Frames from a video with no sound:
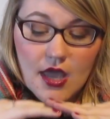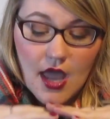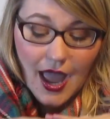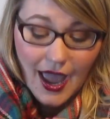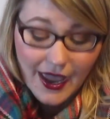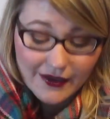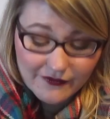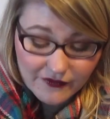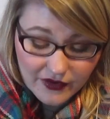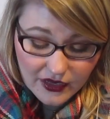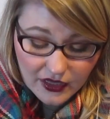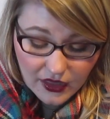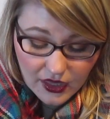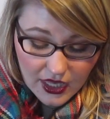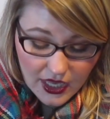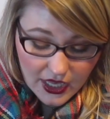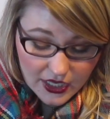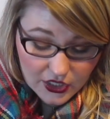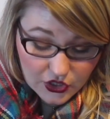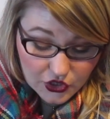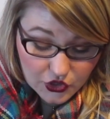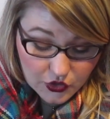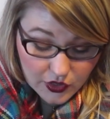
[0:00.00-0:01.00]
I
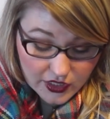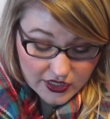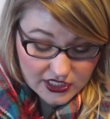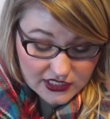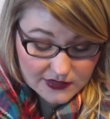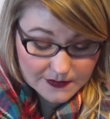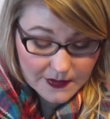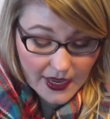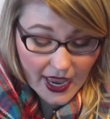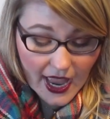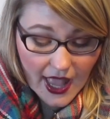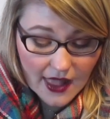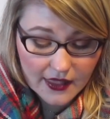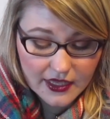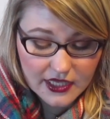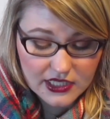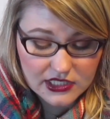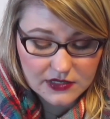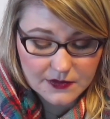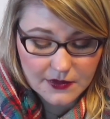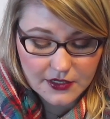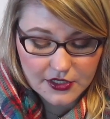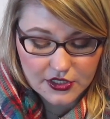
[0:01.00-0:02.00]
really enjoy this
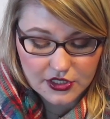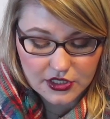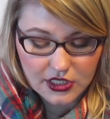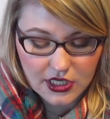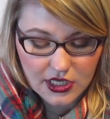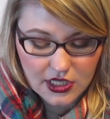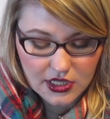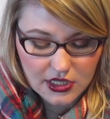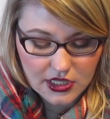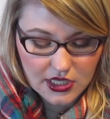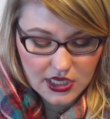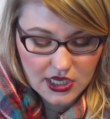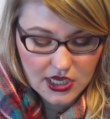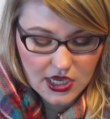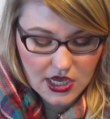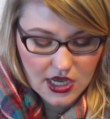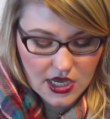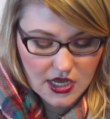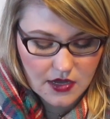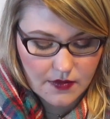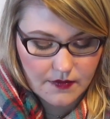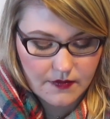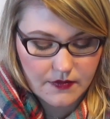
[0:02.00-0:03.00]
palette, especially
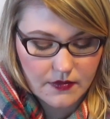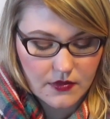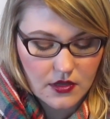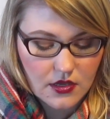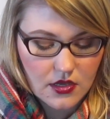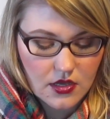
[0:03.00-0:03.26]
the